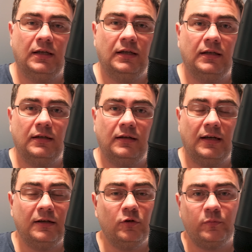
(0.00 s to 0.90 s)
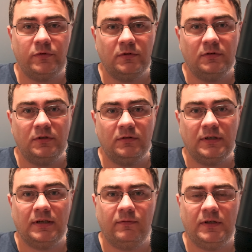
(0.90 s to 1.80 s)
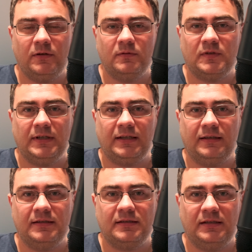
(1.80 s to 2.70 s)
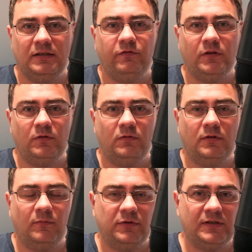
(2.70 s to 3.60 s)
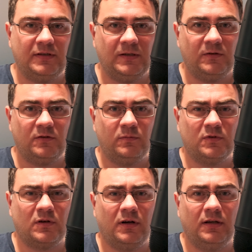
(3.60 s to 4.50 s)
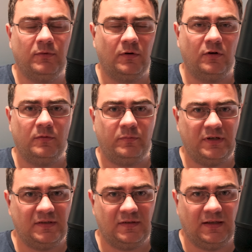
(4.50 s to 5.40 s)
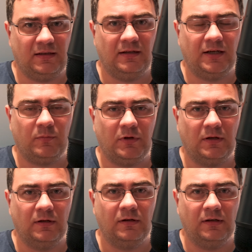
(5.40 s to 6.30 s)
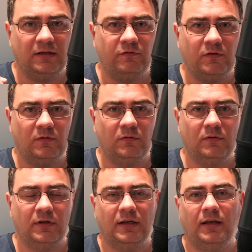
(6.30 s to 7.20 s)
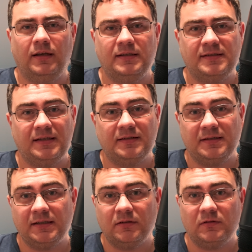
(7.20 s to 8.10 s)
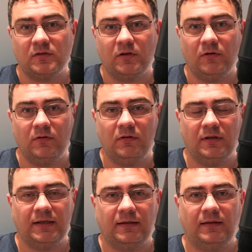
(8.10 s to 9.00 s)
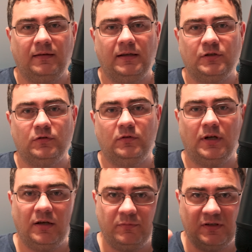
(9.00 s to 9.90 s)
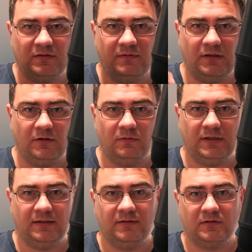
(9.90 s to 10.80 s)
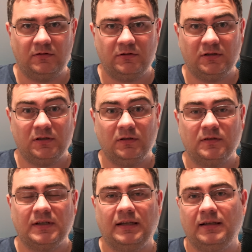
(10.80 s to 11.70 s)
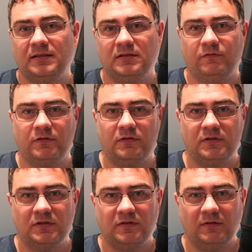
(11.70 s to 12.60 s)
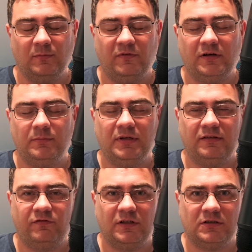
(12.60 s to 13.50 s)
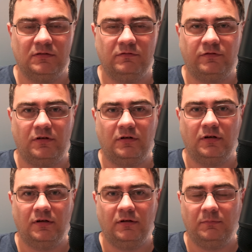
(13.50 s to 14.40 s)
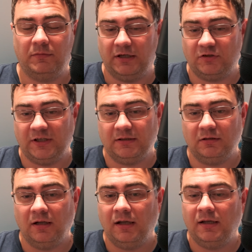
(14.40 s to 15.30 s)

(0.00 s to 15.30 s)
Uh, I hope you, you like videos like this. If you do, please hit subscribe or press that like button. If you do, uh, it sends signals to Google that they should up this video in the search results and that's of course very beneficial for my channel.